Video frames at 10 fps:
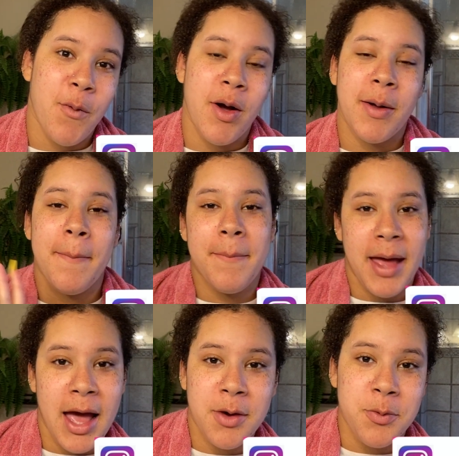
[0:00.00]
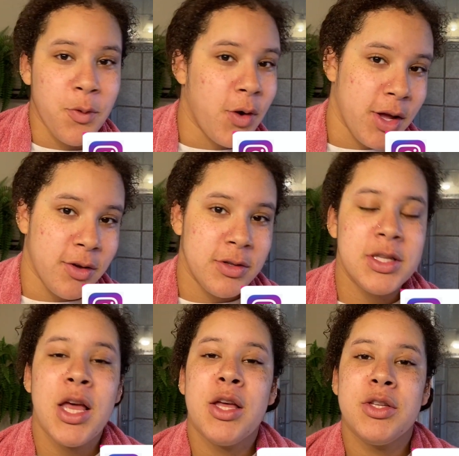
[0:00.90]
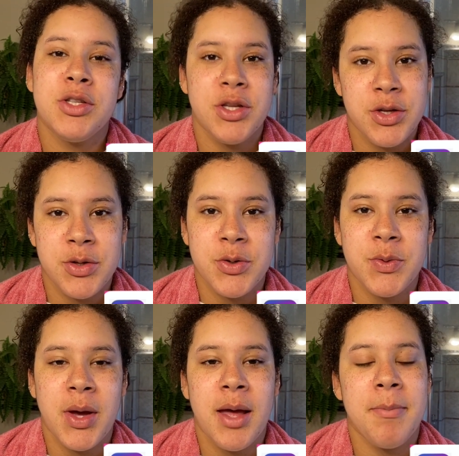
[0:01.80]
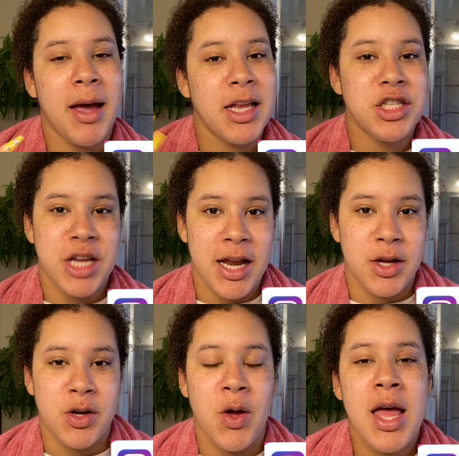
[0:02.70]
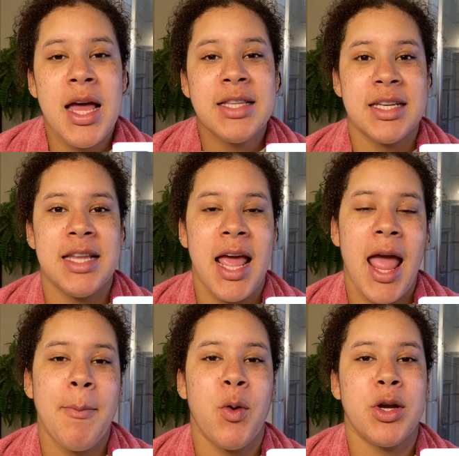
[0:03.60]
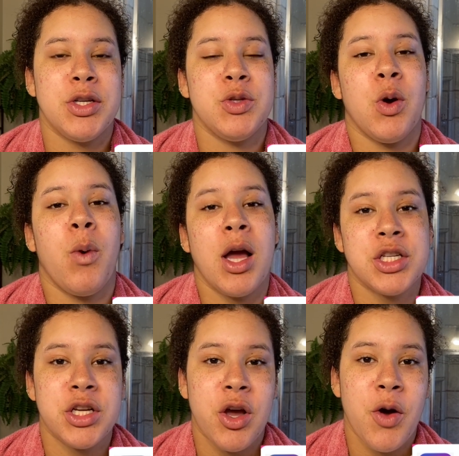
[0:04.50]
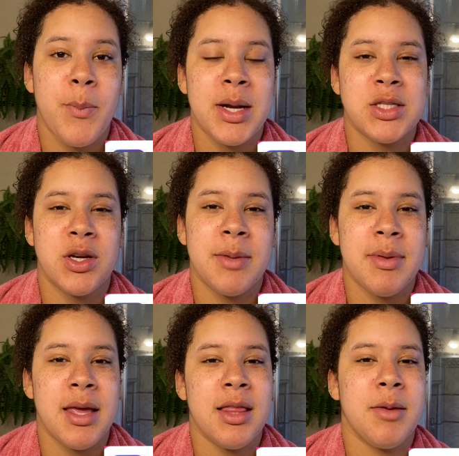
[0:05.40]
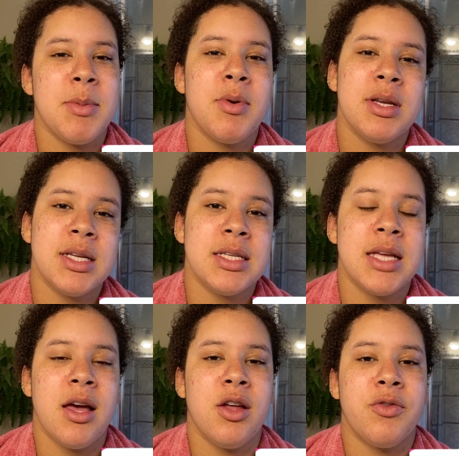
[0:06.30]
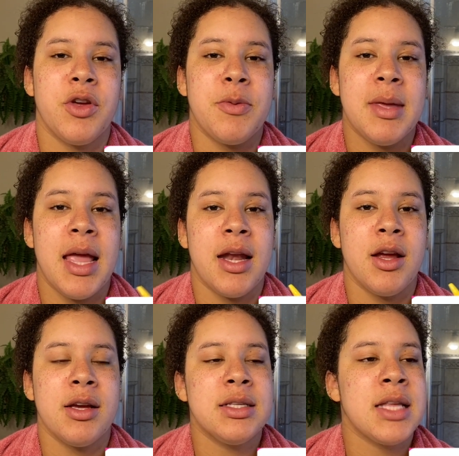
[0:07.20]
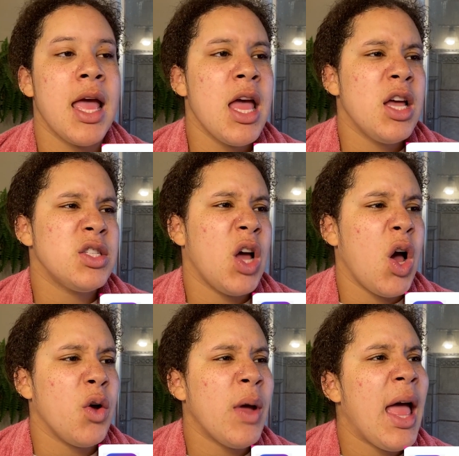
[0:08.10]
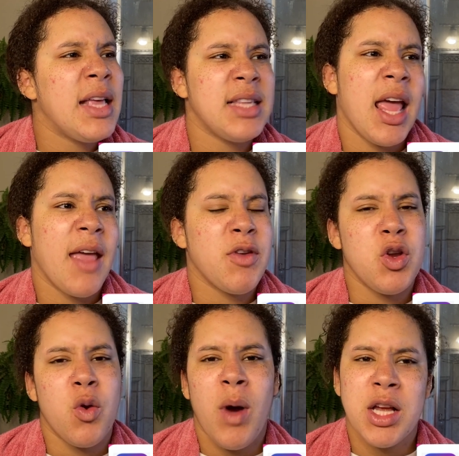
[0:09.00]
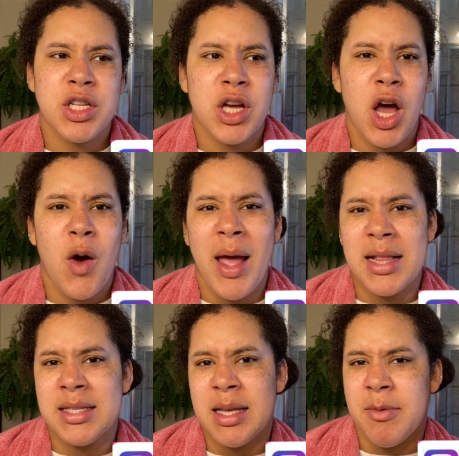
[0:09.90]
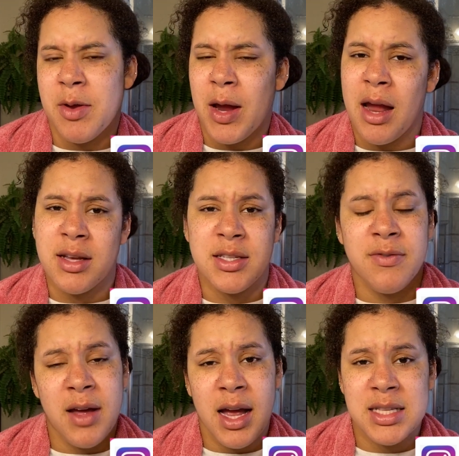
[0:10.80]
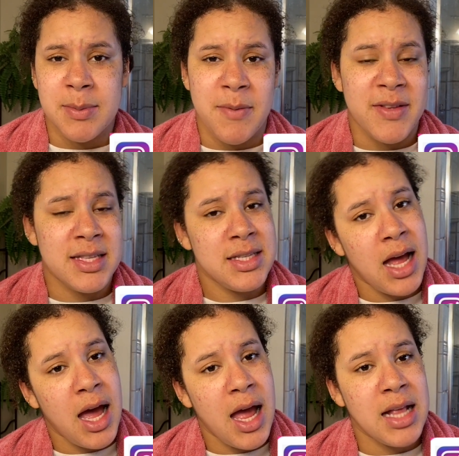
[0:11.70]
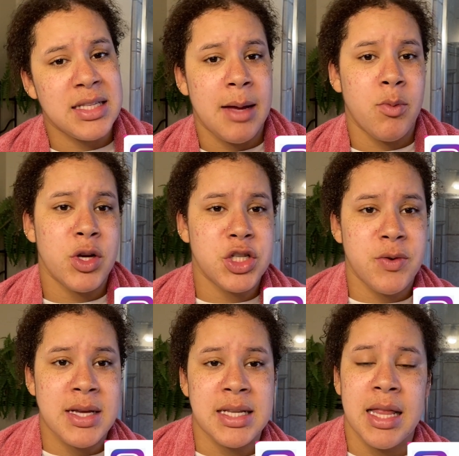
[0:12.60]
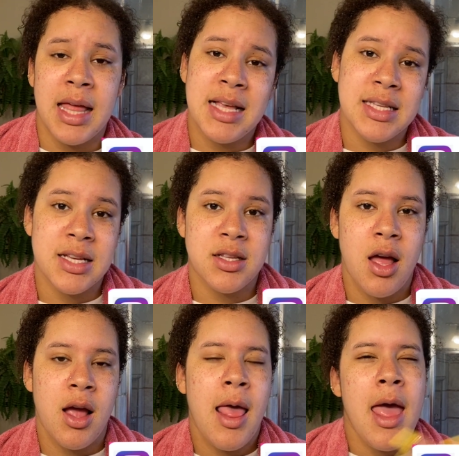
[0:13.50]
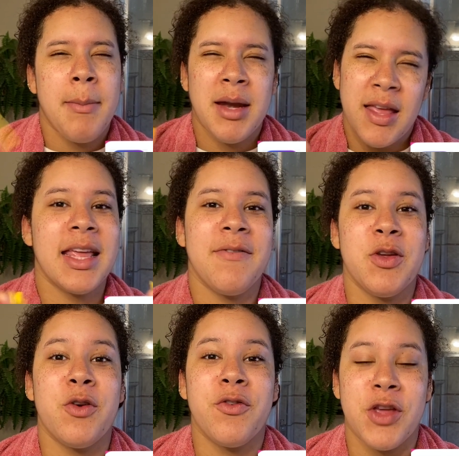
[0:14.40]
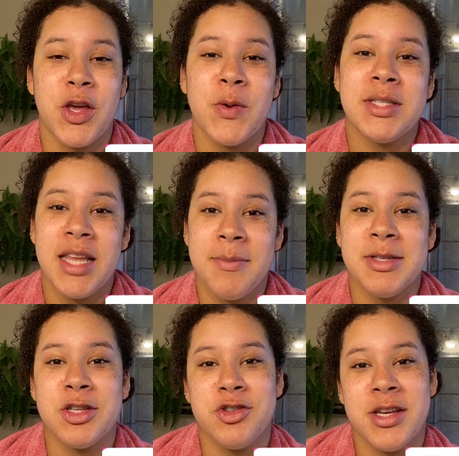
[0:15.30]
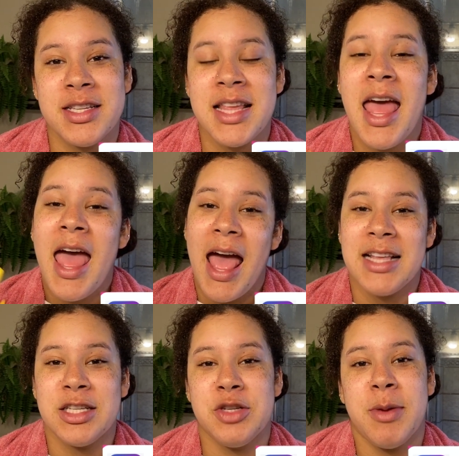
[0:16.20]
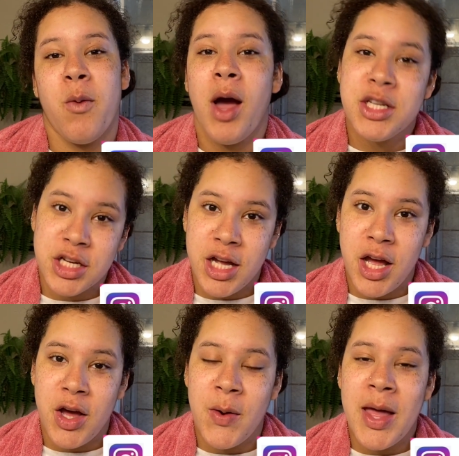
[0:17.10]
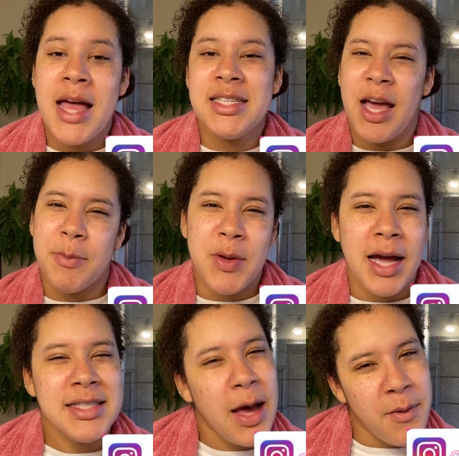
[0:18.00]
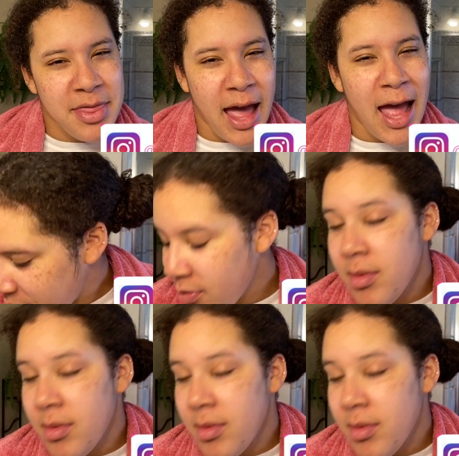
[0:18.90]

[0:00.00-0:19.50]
Welcome back, Royals, to my channel. Today I'm going to do a wash and go, but it's going to be a little bit more detailed for you beginners. So say if you do a wash and go and some of your hair is defined, some of it's not moisturized, it's not lasting as long, I'm going to give you a few tips and tricks as I do my wash and go to help you guys out with that.